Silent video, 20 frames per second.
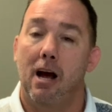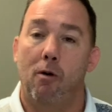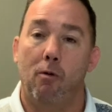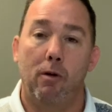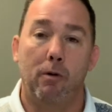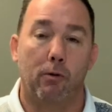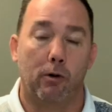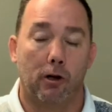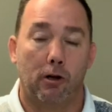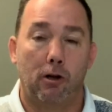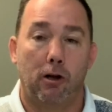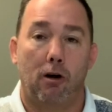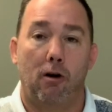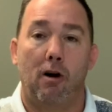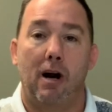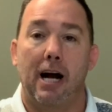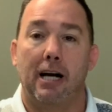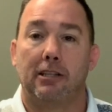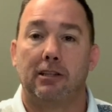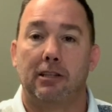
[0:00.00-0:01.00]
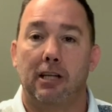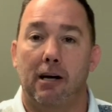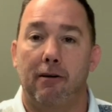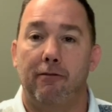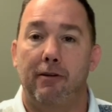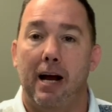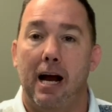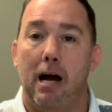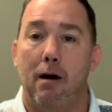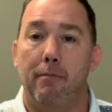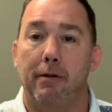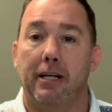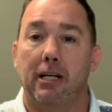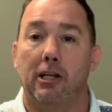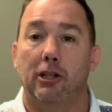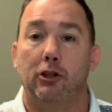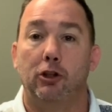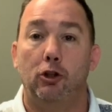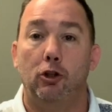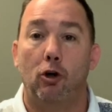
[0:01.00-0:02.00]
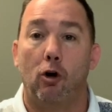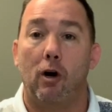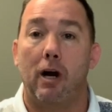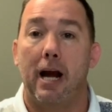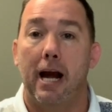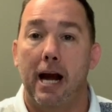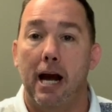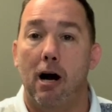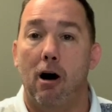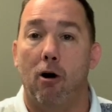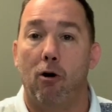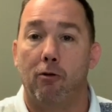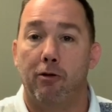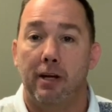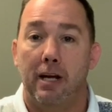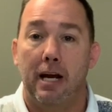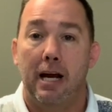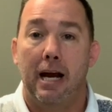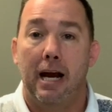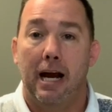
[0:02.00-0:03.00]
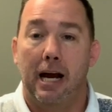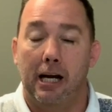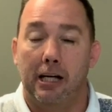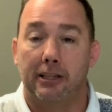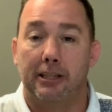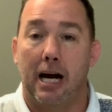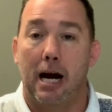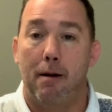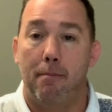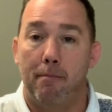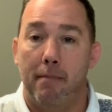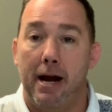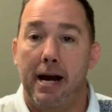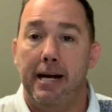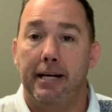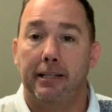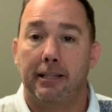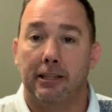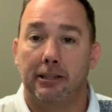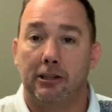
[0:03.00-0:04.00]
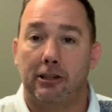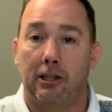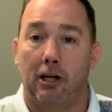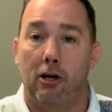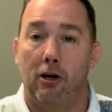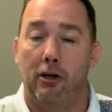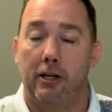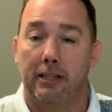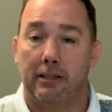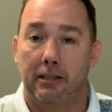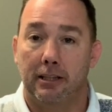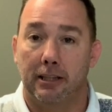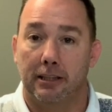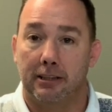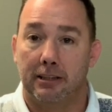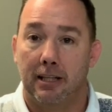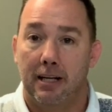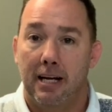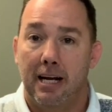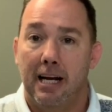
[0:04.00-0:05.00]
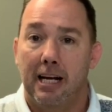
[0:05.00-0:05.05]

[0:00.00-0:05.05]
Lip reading: We want to Clorox stuff down because your health is our main concern at this.